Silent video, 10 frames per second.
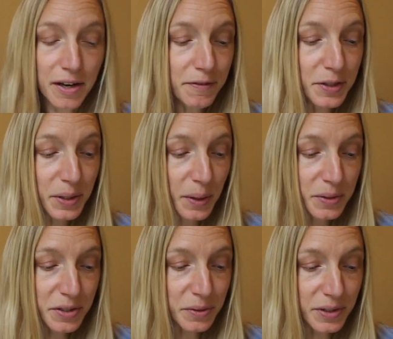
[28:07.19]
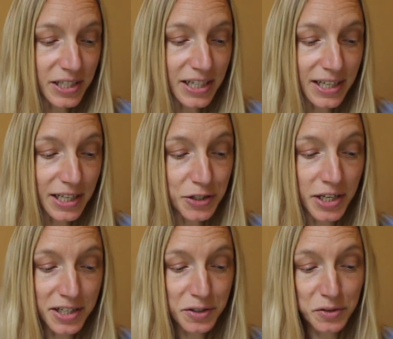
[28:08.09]
If you go to the
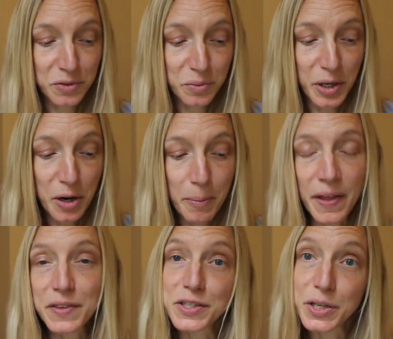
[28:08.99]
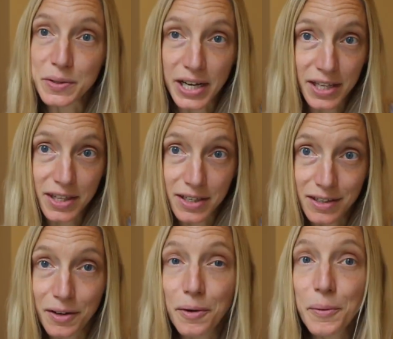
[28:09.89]
International Sweater a Month
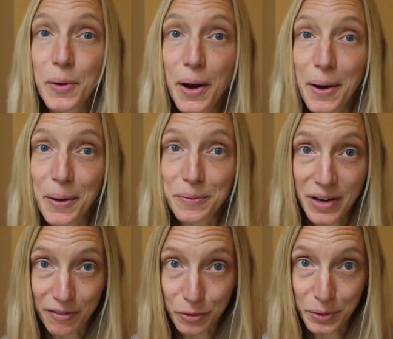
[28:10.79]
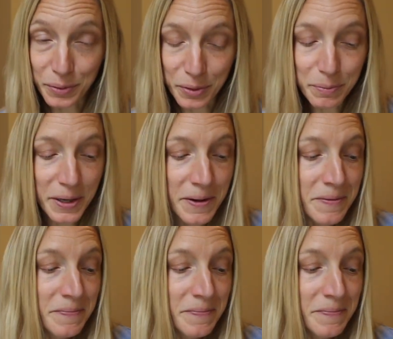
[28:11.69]
Dodecathon uh, Ravelry group,